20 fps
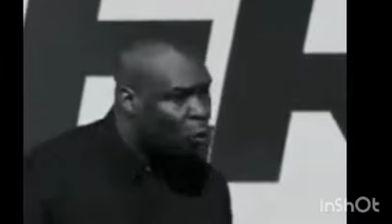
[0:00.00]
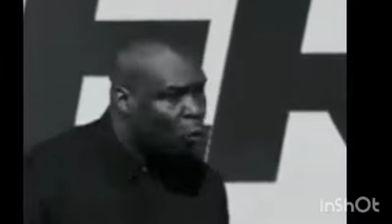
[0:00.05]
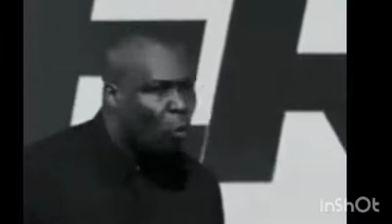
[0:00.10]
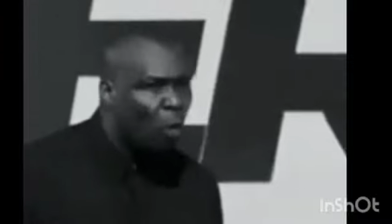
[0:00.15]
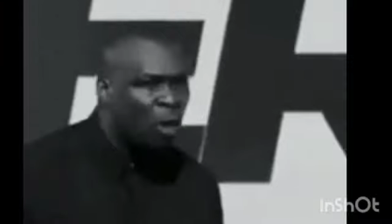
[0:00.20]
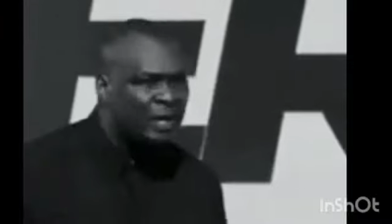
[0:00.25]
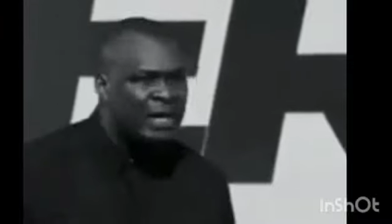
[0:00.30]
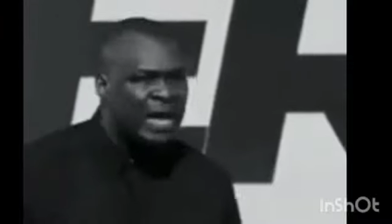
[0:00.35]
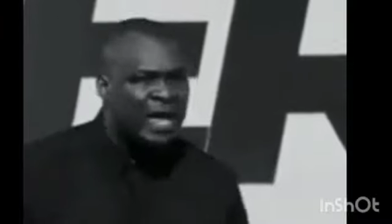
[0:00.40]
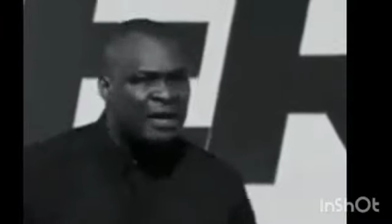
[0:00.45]

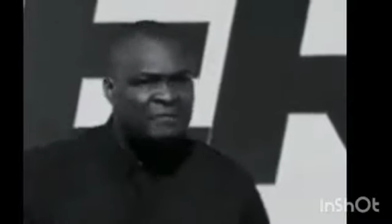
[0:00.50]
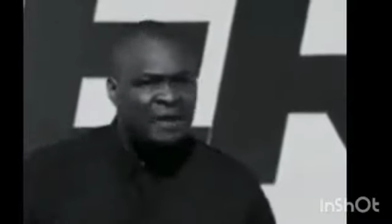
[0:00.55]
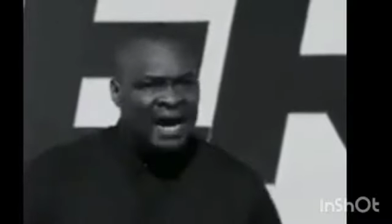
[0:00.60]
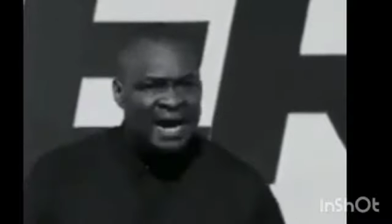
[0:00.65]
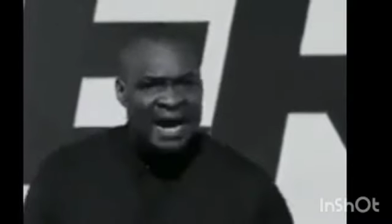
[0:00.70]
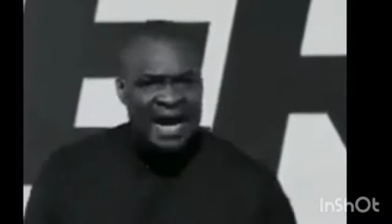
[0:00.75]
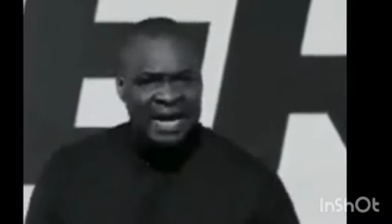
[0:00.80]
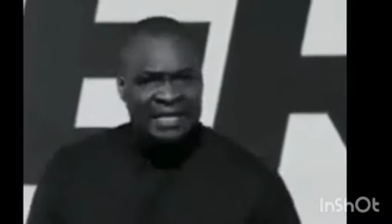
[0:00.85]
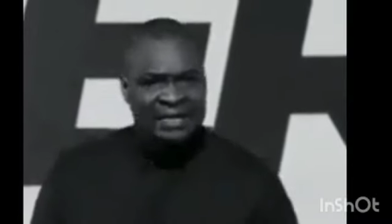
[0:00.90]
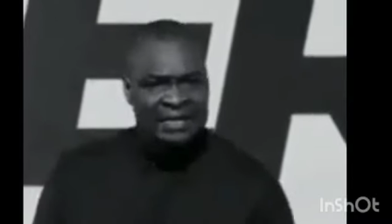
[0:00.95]

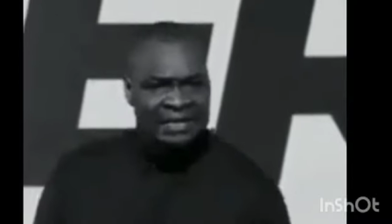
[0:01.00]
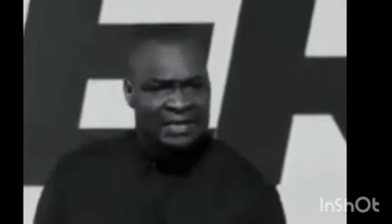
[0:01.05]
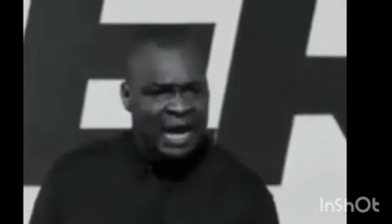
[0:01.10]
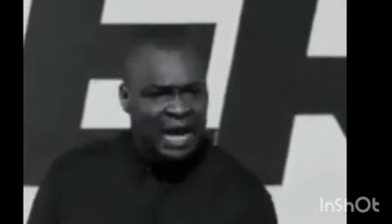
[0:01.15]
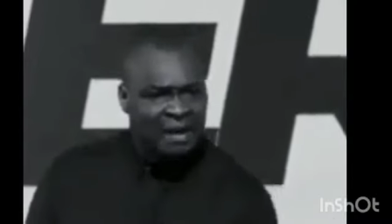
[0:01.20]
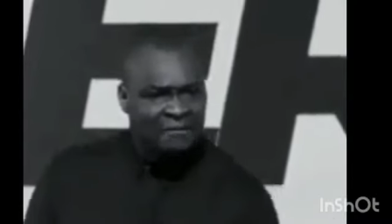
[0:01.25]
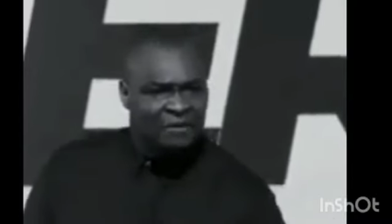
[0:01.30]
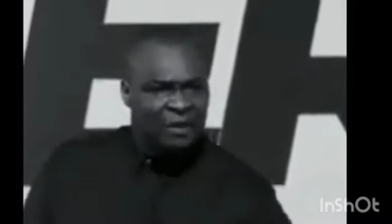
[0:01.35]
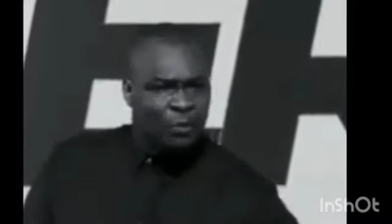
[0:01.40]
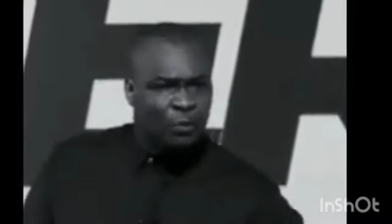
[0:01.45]
Whatever can
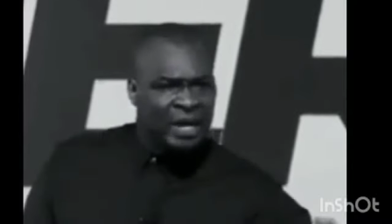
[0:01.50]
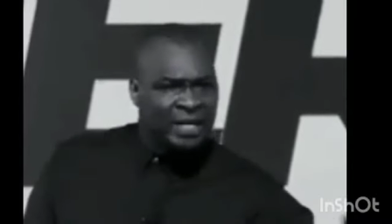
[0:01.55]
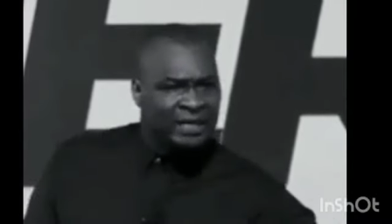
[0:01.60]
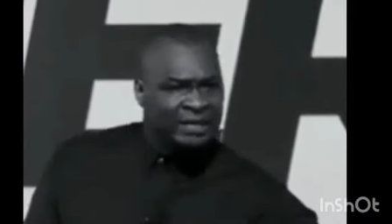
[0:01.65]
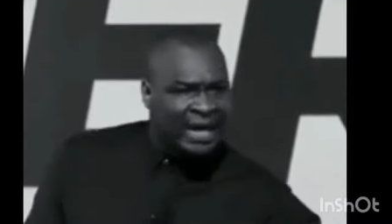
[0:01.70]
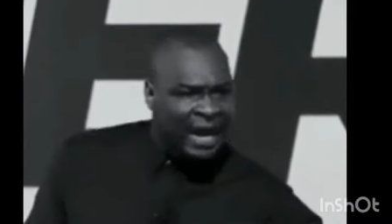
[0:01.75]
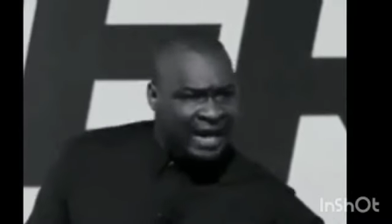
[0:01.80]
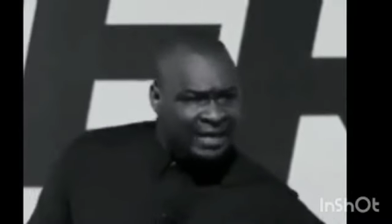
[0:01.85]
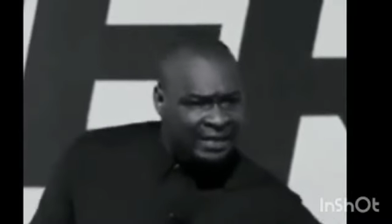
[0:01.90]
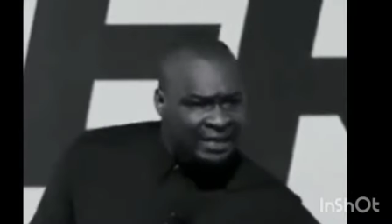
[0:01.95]
drive away
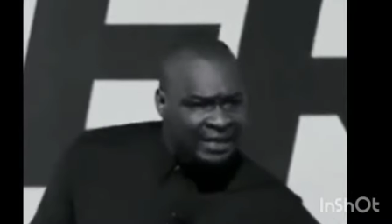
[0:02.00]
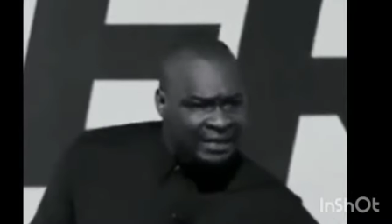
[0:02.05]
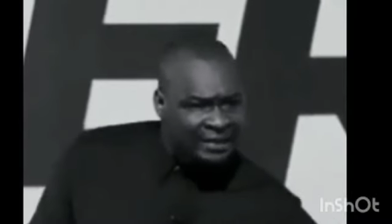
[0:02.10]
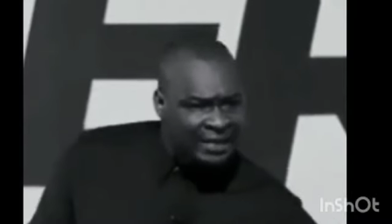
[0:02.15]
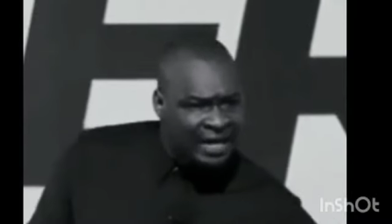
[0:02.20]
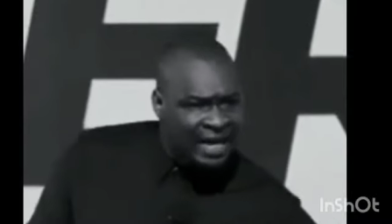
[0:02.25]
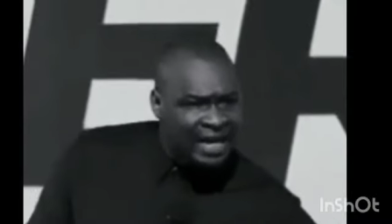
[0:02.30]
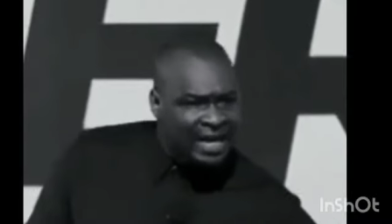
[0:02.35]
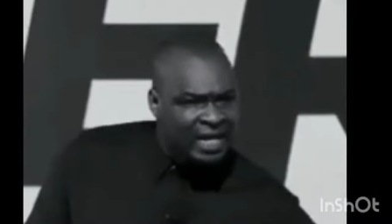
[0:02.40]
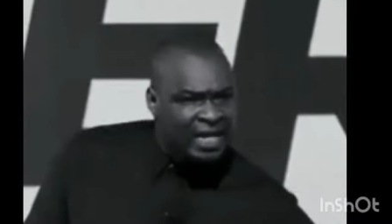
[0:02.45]

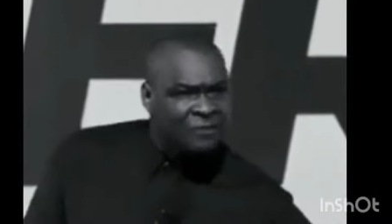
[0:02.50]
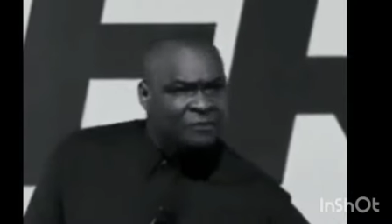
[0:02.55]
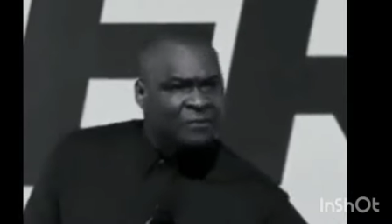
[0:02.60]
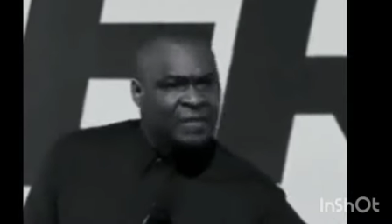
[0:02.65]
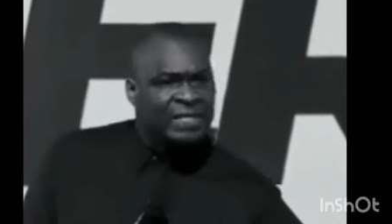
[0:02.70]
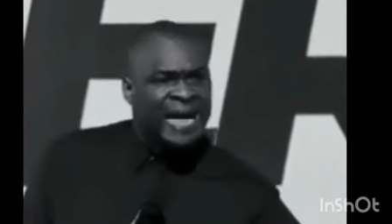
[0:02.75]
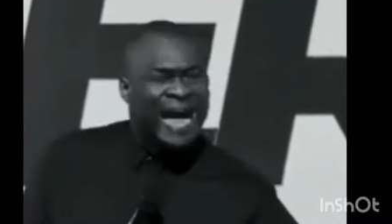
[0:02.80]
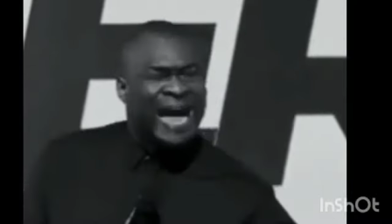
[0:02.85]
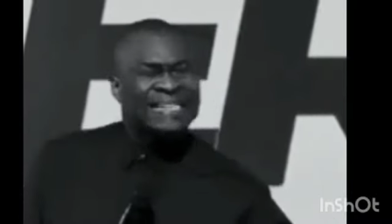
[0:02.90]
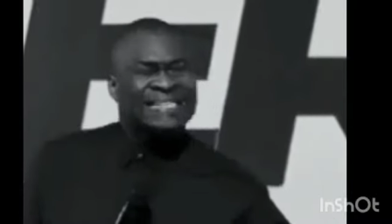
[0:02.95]
darkness, if
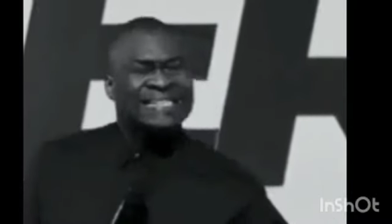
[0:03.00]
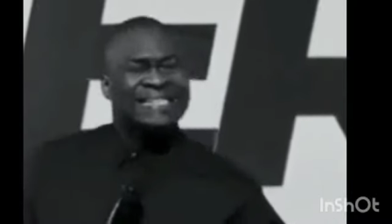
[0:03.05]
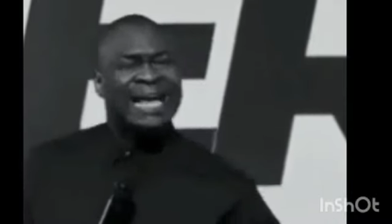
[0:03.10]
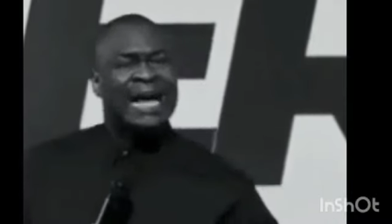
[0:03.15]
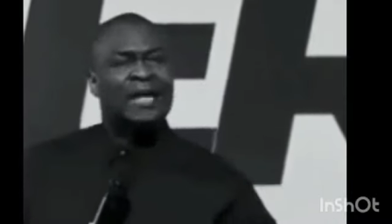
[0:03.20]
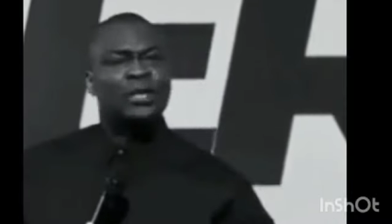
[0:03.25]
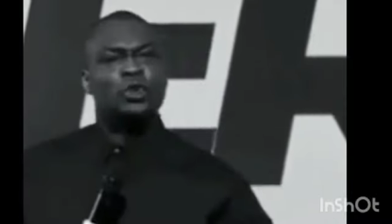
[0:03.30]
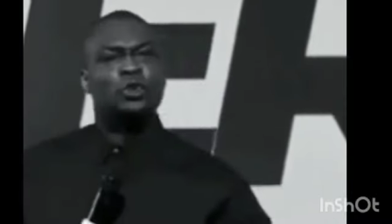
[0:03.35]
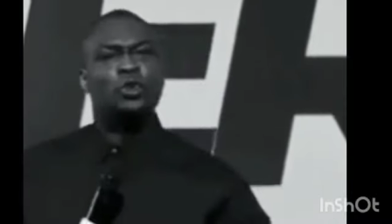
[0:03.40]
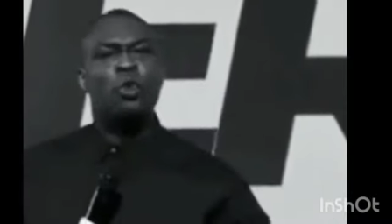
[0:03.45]
it has
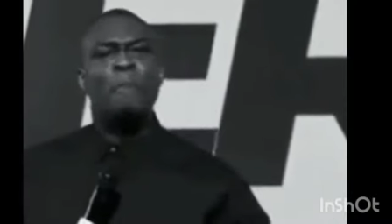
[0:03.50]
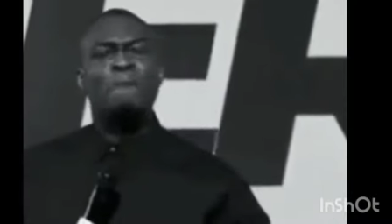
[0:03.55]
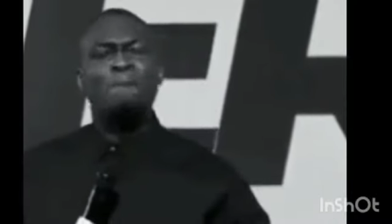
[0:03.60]
that